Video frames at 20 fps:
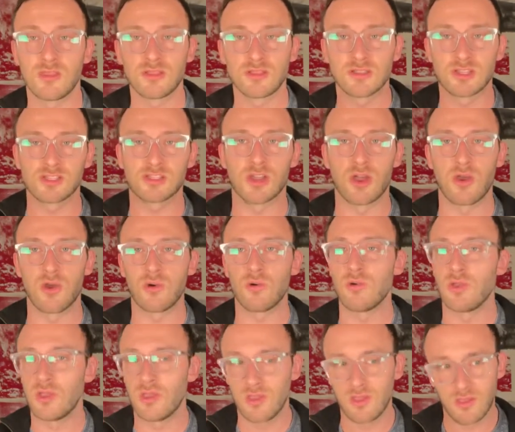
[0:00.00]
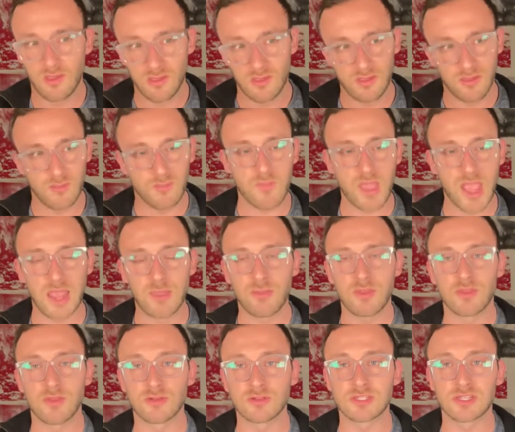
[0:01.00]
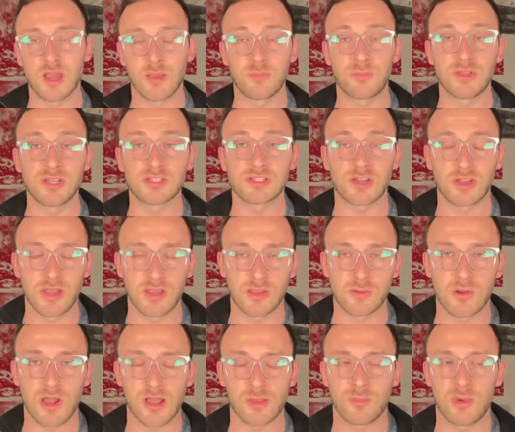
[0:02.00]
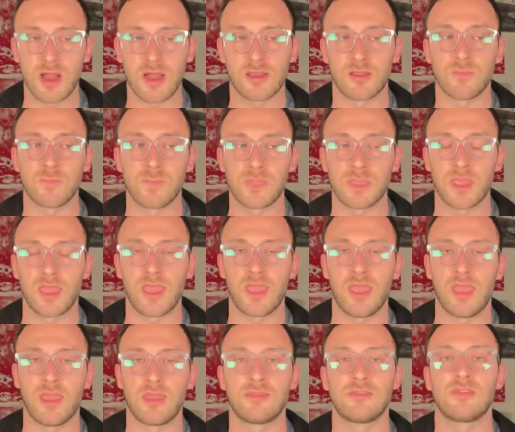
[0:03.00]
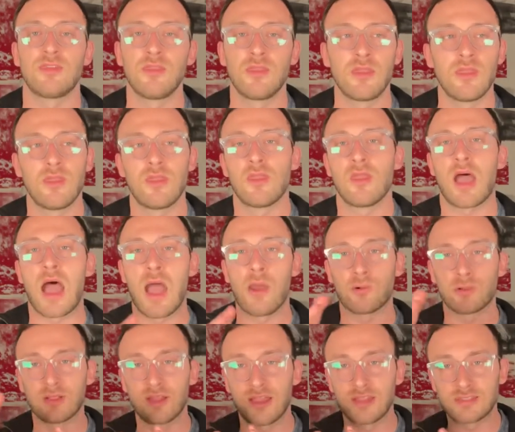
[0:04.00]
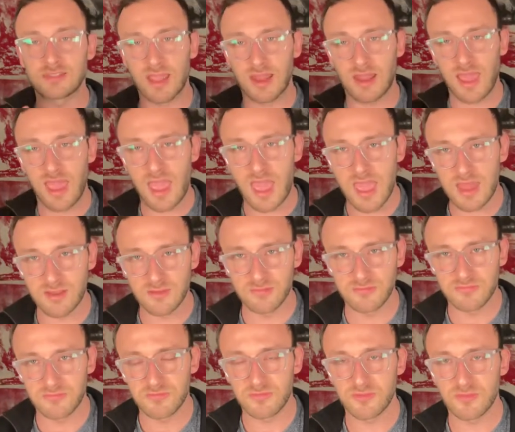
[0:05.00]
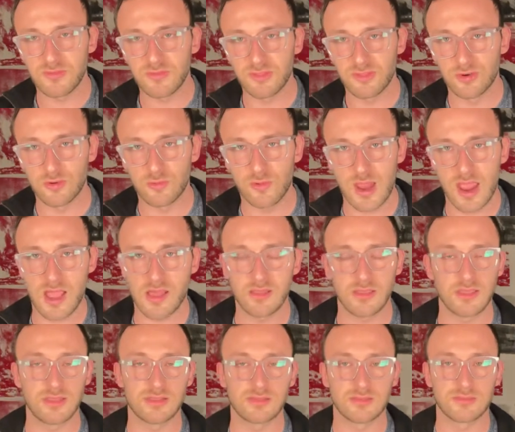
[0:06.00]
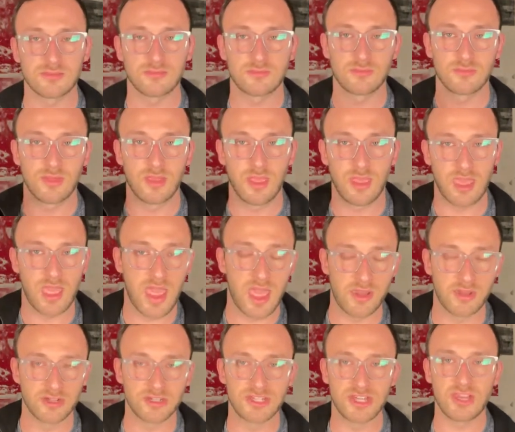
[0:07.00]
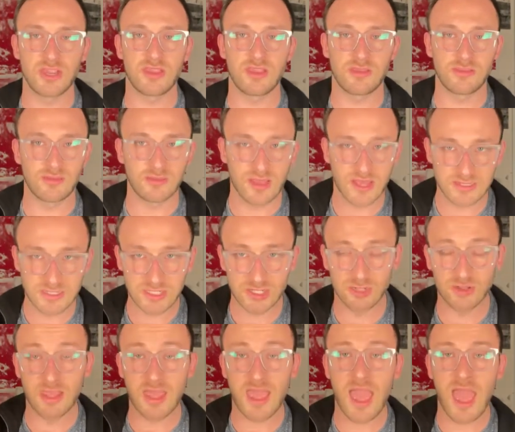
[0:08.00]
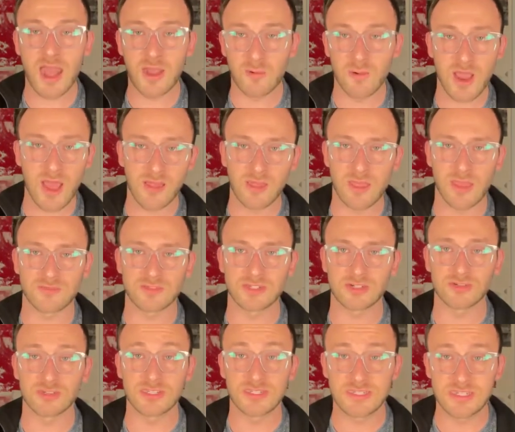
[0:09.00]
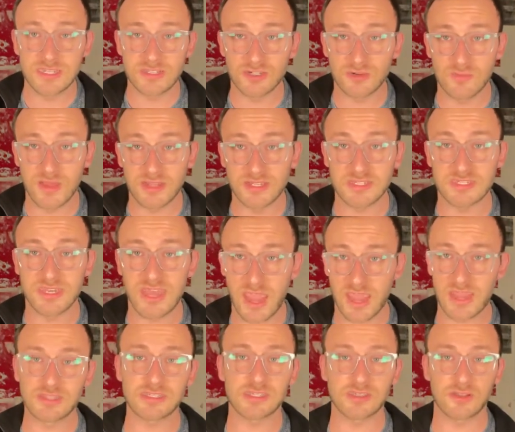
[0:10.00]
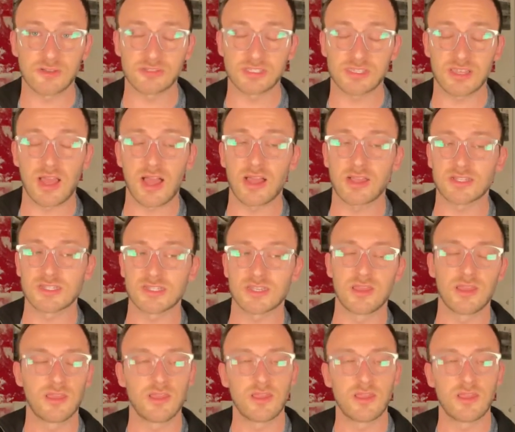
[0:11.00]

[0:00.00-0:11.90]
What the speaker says: So maybe those companies are hitting rock bottom. And I would like to get ahead of the rally. Energy has certainly had a rally. I've certainly seen tremendous gains in those stocks.